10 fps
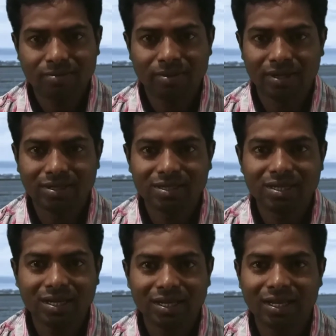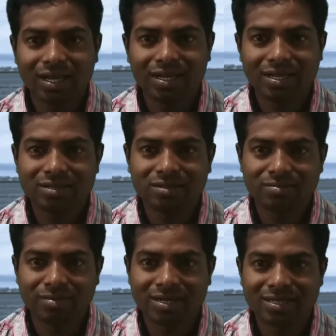but here
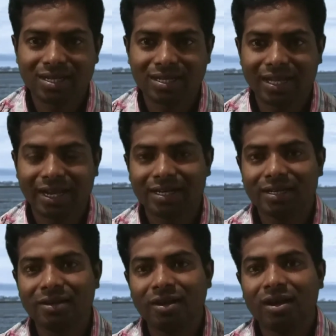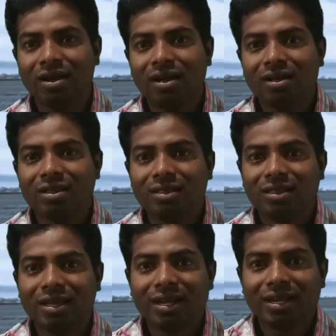is mentioned that
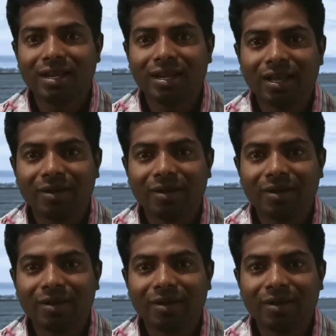they